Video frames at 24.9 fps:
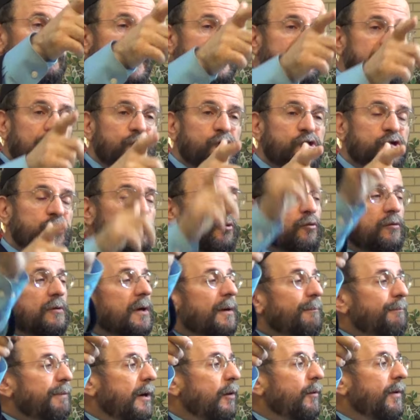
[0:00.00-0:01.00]
like to shoot
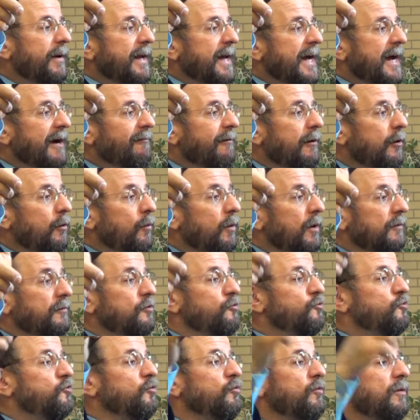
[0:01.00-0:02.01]
a bow and arrow or
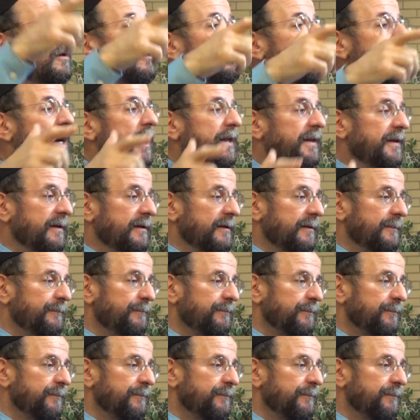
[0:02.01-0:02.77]
to shoot a gun.